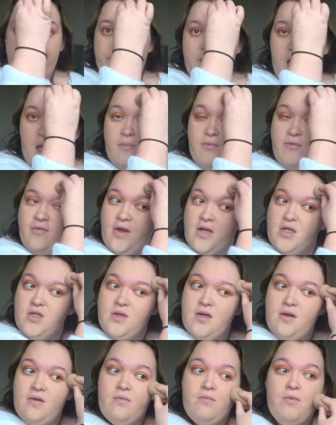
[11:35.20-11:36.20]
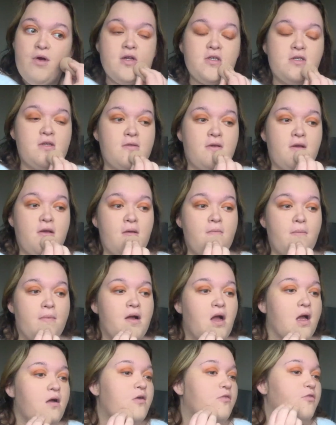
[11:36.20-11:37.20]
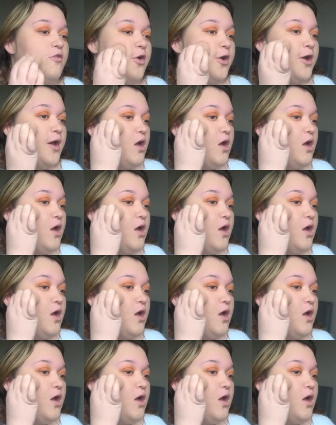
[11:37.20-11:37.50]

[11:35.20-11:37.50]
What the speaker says: I prefer doing it with a brush and then going back over